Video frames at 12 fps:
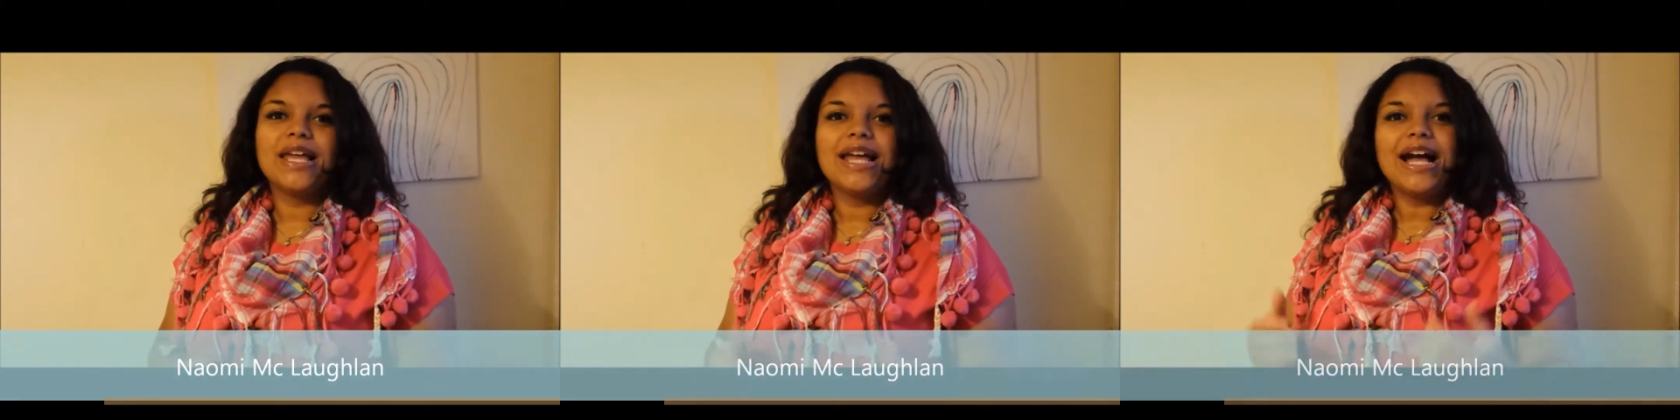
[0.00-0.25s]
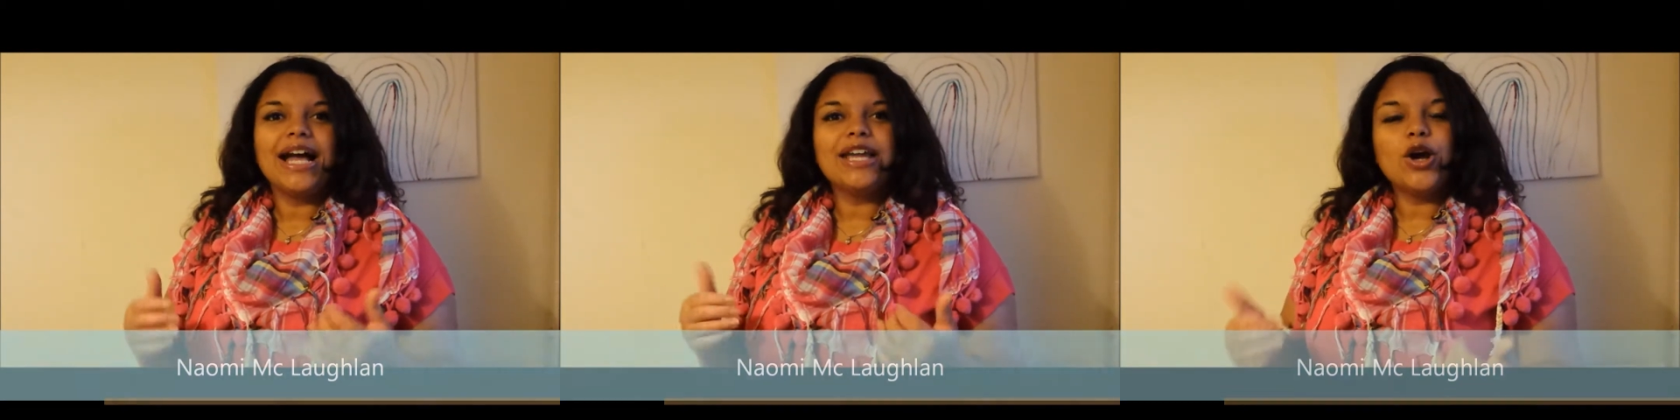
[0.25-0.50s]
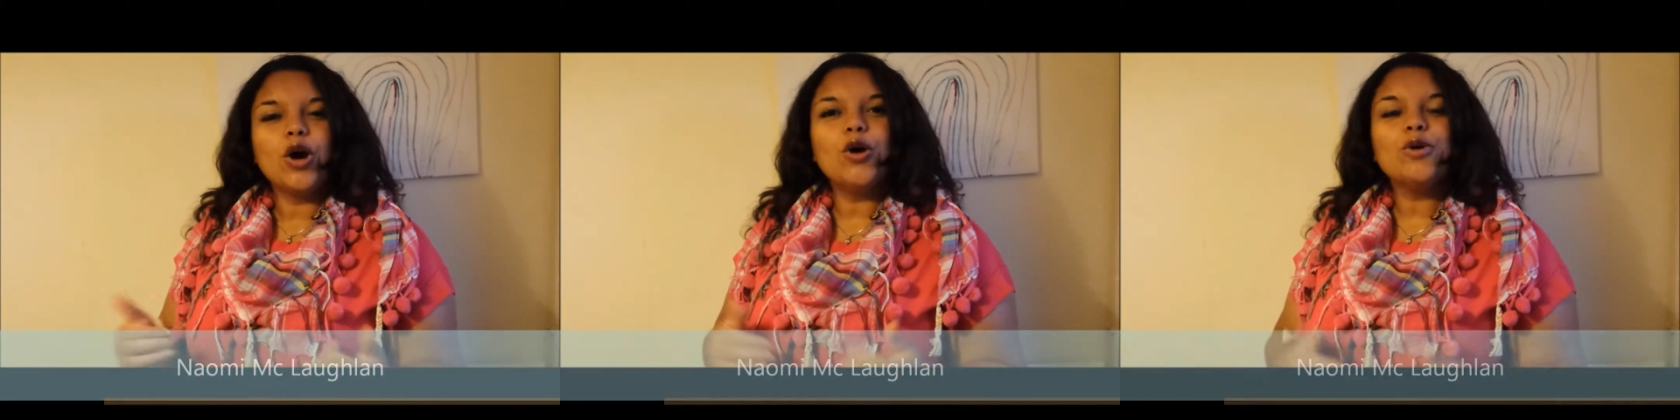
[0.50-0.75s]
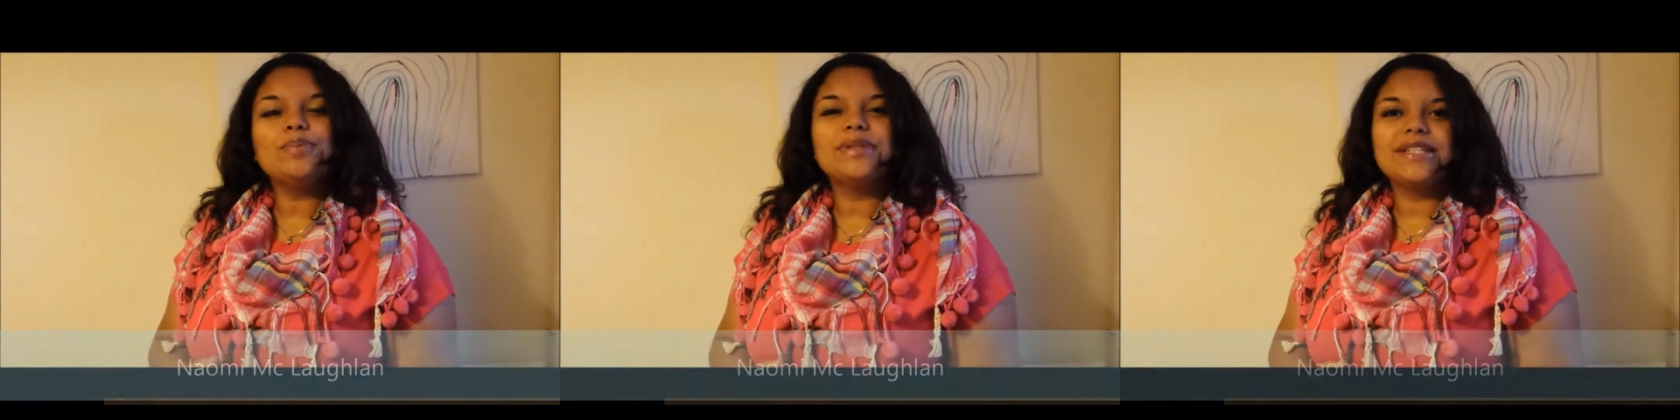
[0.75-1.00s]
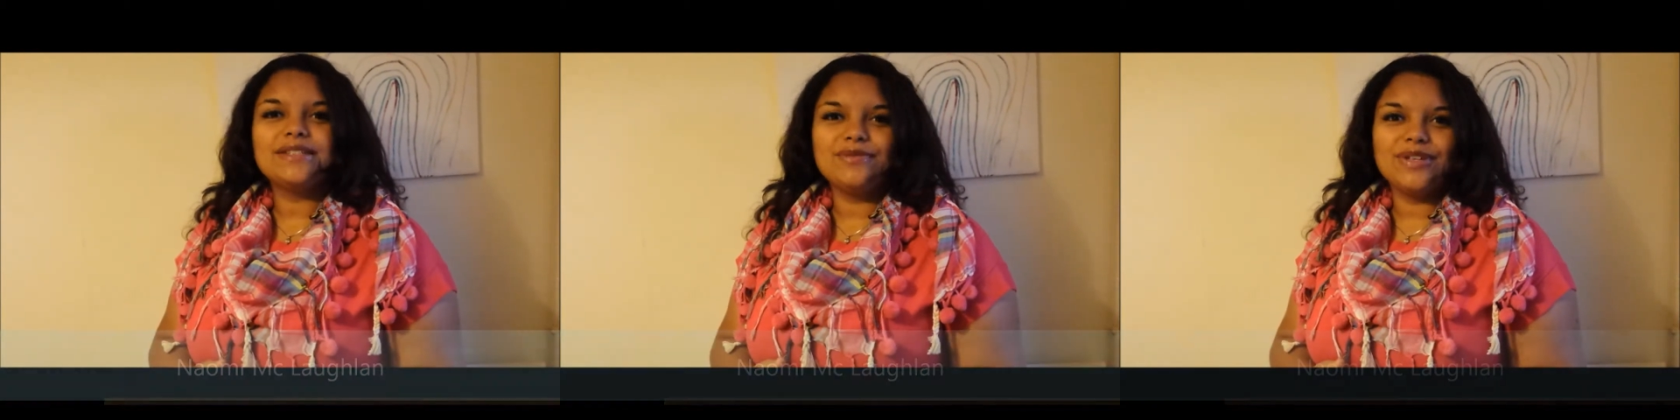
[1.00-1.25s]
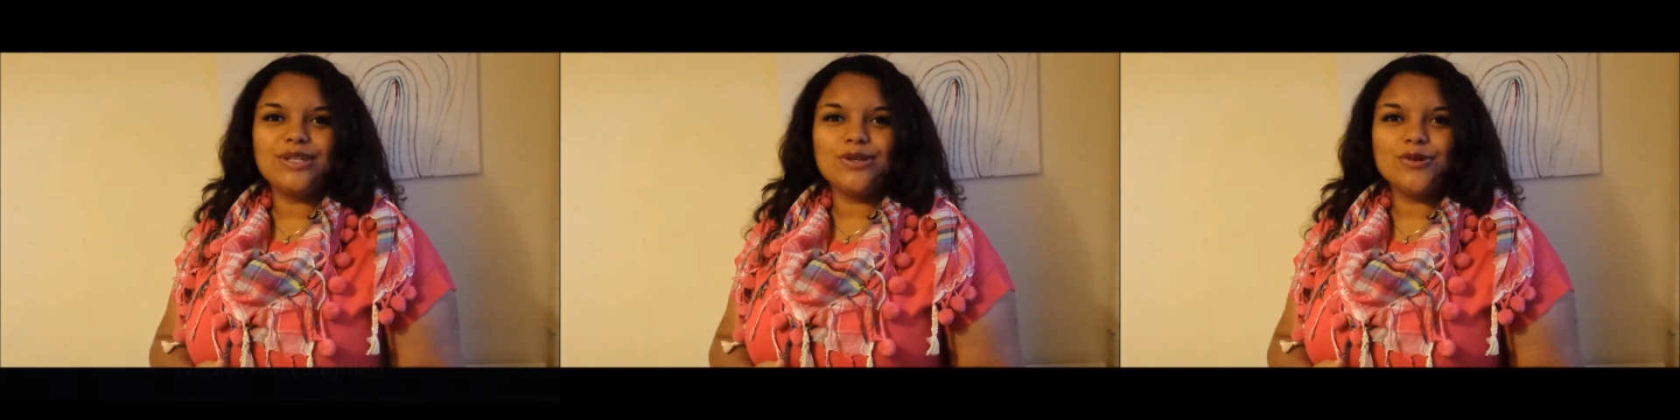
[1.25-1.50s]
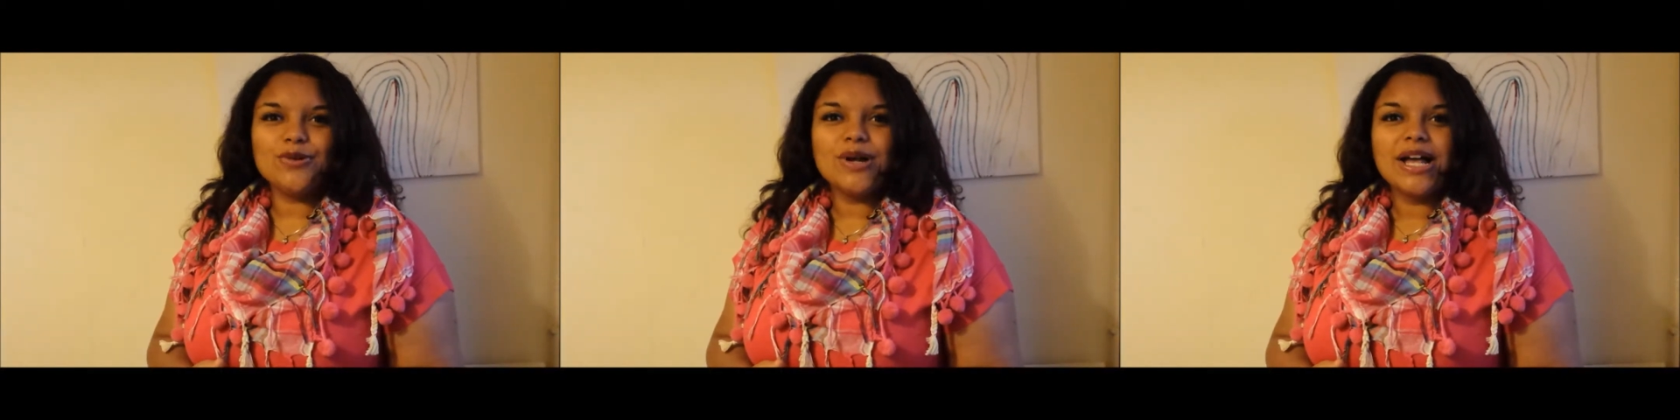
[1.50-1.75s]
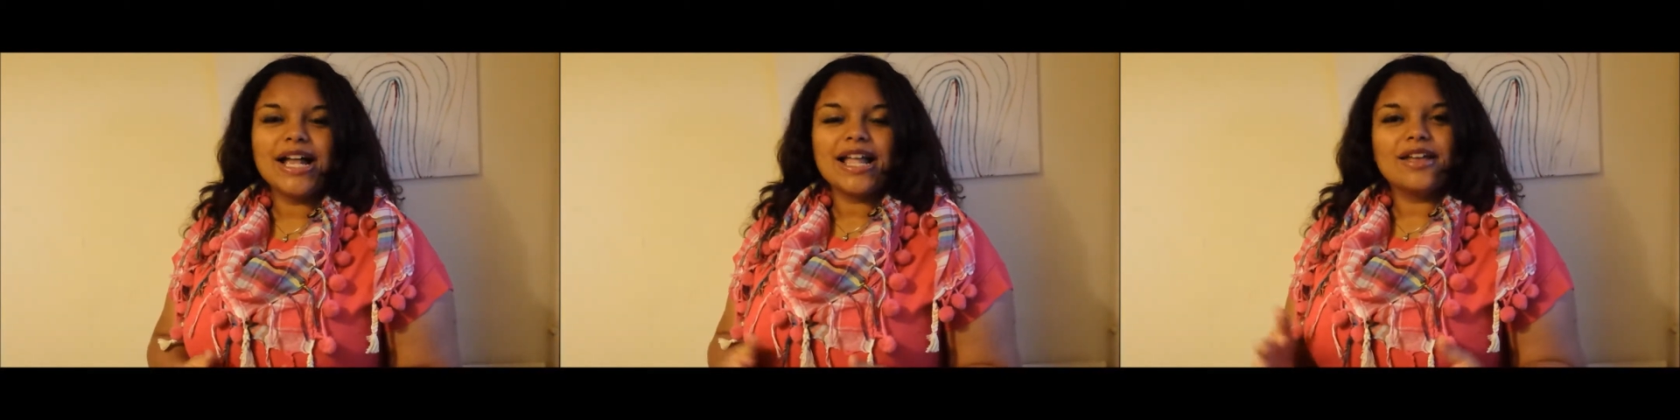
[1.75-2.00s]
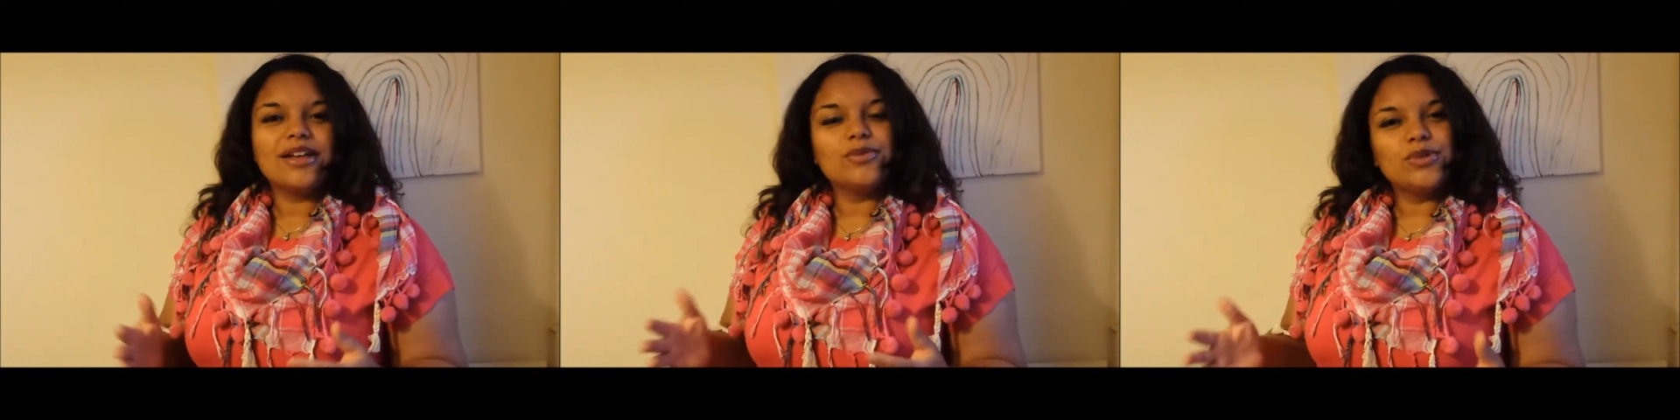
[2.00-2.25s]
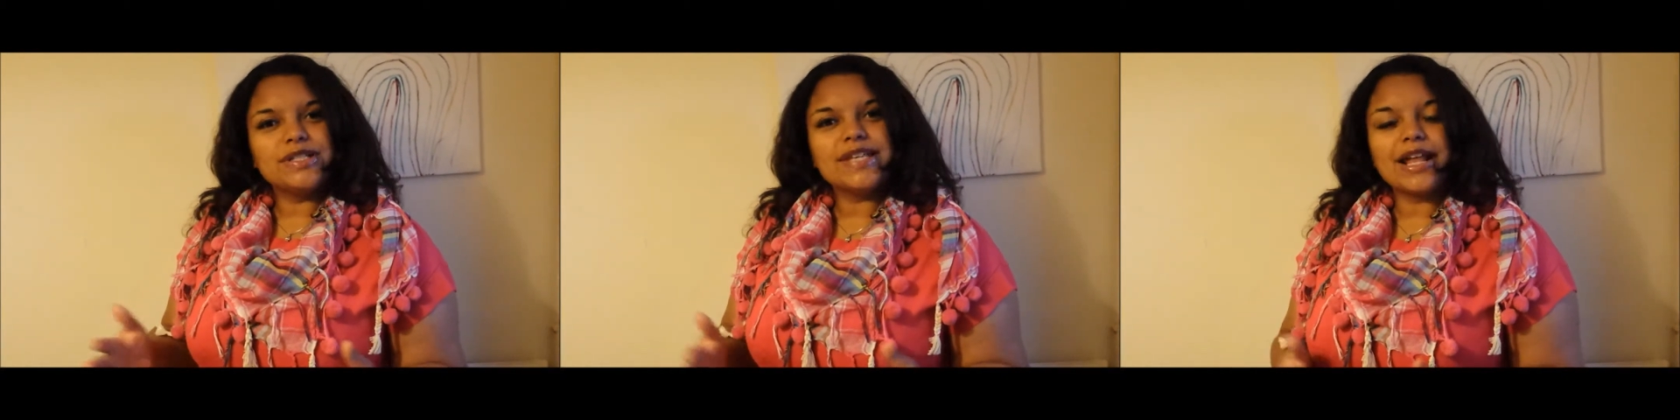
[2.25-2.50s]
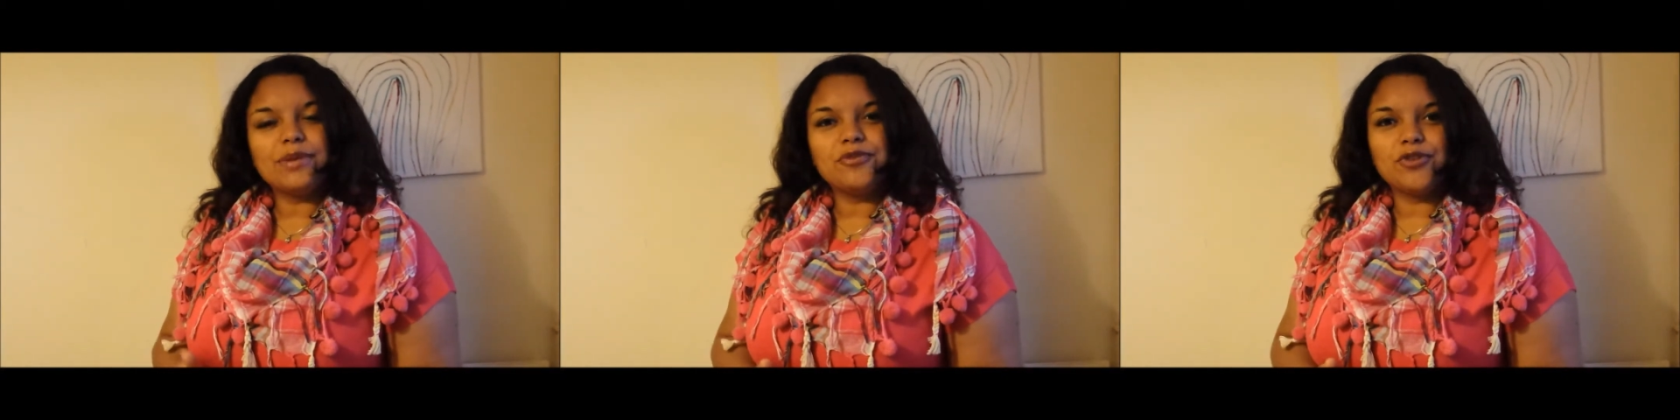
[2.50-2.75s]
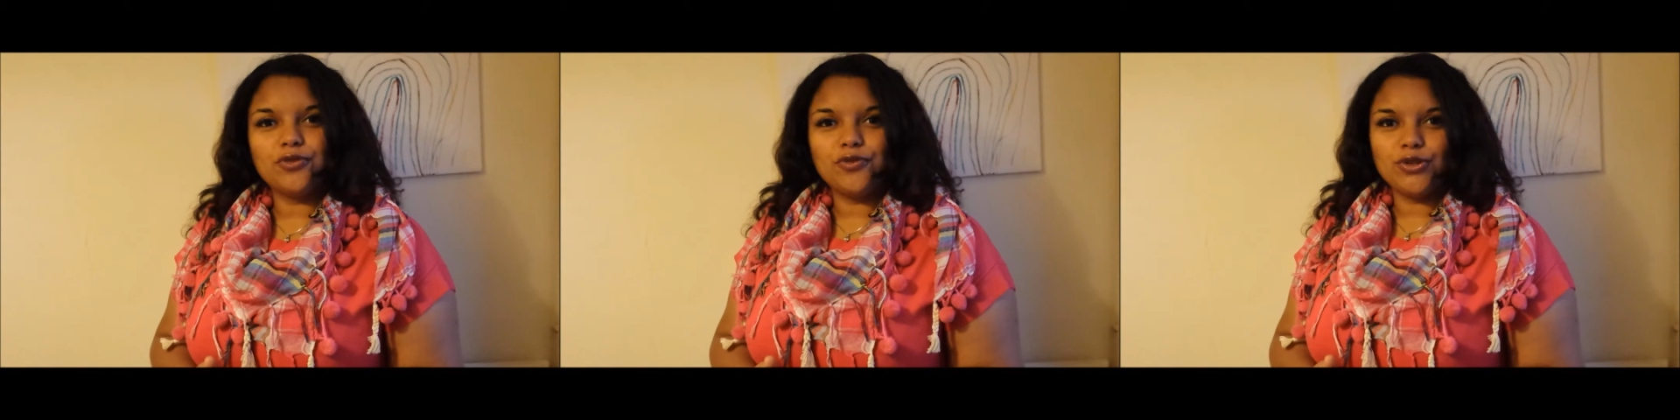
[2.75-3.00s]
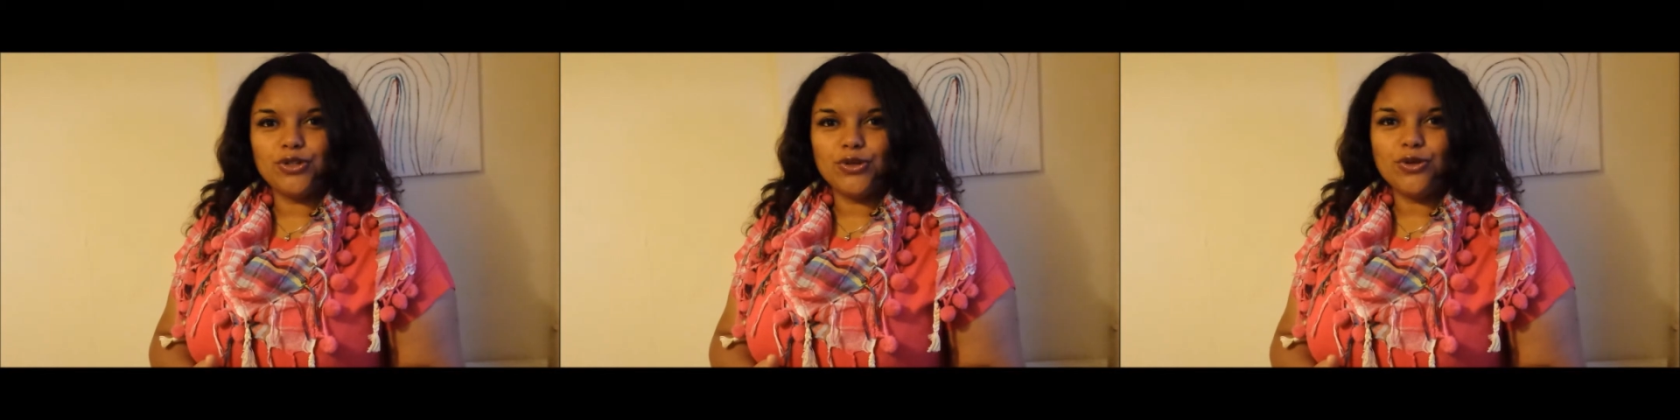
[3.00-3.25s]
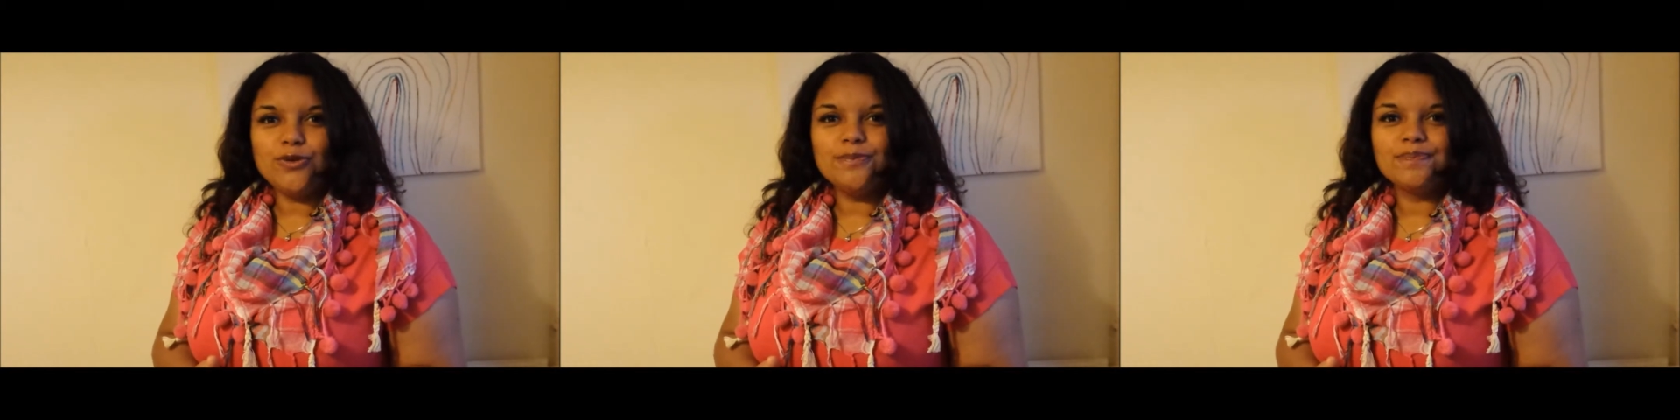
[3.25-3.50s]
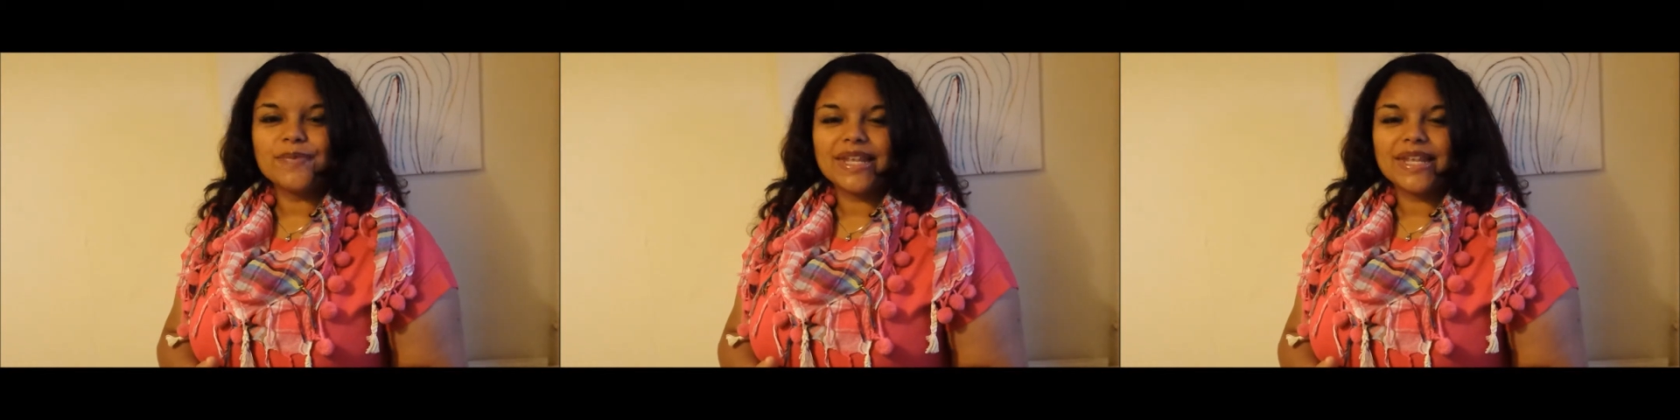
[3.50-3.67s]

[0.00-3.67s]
I hope this video was helpful for you